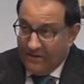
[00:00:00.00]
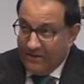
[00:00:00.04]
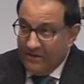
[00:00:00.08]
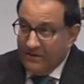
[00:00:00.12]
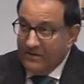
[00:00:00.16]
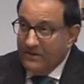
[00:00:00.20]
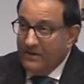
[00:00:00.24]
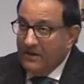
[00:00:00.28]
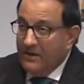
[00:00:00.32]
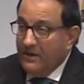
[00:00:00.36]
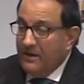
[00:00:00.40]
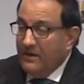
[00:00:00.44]

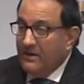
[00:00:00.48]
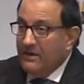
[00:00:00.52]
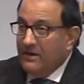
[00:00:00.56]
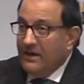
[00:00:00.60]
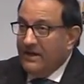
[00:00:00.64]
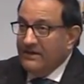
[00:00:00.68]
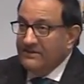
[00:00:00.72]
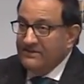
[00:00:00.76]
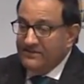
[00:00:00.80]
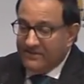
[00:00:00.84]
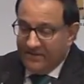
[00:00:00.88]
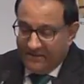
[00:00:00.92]
The
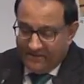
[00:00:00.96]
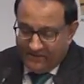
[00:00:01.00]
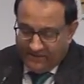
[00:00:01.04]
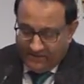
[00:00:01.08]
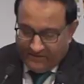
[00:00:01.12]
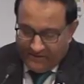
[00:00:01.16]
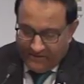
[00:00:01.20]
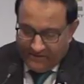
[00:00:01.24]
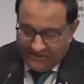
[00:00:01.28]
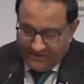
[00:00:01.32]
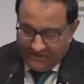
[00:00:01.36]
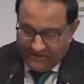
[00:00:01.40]

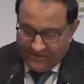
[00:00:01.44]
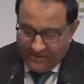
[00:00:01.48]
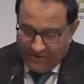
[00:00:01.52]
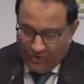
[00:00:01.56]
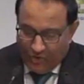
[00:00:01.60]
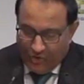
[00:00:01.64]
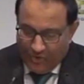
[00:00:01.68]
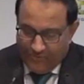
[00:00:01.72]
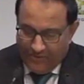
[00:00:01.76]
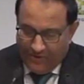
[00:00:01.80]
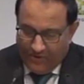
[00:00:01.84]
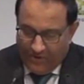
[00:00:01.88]
uncertainties in the
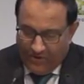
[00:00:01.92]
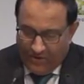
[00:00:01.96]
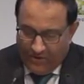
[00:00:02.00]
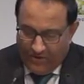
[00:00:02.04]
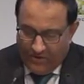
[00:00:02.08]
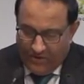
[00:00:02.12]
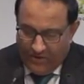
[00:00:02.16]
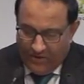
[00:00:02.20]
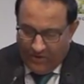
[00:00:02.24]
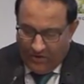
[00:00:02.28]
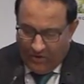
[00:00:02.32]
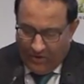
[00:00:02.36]
global
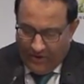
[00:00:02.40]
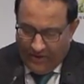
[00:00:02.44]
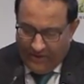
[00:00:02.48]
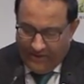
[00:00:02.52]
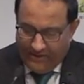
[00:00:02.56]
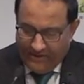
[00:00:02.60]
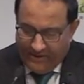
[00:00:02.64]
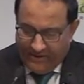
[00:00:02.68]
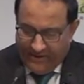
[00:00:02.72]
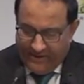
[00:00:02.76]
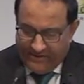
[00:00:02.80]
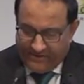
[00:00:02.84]
oil
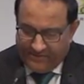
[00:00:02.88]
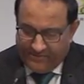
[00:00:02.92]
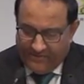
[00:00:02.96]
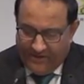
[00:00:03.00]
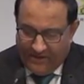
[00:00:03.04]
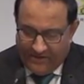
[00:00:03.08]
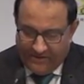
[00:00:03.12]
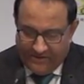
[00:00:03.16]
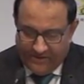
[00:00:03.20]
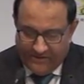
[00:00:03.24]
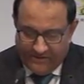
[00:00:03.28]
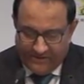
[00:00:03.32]
and gas
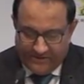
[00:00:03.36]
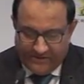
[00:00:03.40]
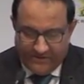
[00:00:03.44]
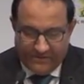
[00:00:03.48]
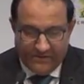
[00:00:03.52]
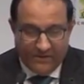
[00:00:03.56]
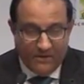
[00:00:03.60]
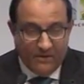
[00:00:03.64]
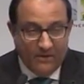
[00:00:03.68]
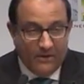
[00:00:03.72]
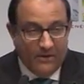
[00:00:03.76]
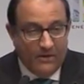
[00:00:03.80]
markets
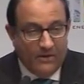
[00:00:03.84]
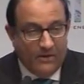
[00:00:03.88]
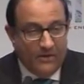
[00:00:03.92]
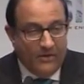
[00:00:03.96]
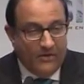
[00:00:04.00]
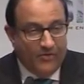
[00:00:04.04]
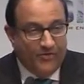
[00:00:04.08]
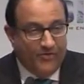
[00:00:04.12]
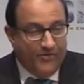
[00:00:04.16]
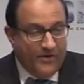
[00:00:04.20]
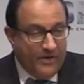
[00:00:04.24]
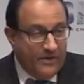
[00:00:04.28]

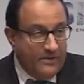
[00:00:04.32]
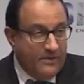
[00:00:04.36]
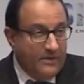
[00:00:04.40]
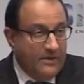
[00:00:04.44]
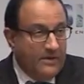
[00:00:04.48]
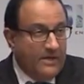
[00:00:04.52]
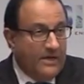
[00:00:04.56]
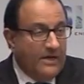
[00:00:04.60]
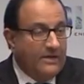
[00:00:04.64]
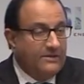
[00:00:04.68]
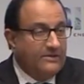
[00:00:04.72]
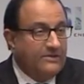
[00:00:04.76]

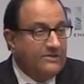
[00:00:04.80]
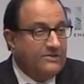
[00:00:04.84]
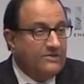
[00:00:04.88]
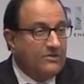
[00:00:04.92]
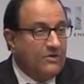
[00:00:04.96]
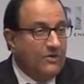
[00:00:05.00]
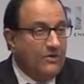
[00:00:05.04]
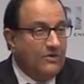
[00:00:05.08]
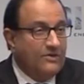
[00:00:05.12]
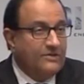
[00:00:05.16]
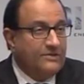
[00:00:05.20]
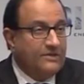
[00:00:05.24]
further
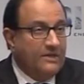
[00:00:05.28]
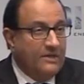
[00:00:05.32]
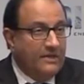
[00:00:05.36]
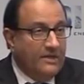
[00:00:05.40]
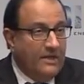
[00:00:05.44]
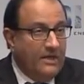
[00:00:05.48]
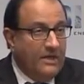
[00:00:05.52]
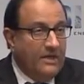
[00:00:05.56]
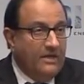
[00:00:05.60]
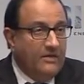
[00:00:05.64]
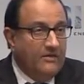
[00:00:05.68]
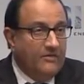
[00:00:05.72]
underscores the
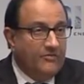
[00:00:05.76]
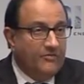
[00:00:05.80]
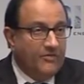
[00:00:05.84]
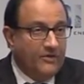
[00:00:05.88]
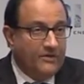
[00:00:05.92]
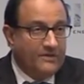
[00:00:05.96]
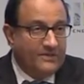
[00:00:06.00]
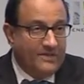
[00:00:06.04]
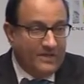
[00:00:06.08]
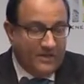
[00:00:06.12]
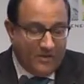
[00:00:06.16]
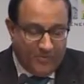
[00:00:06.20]
need for
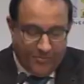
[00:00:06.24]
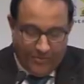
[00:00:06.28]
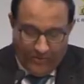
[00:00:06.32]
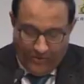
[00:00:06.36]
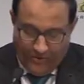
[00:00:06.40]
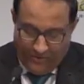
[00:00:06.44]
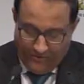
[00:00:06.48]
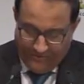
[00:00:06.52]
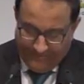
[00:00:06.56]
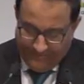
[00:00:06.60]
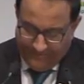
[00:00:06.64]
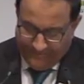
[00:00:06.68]

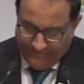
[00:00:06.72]
Singapore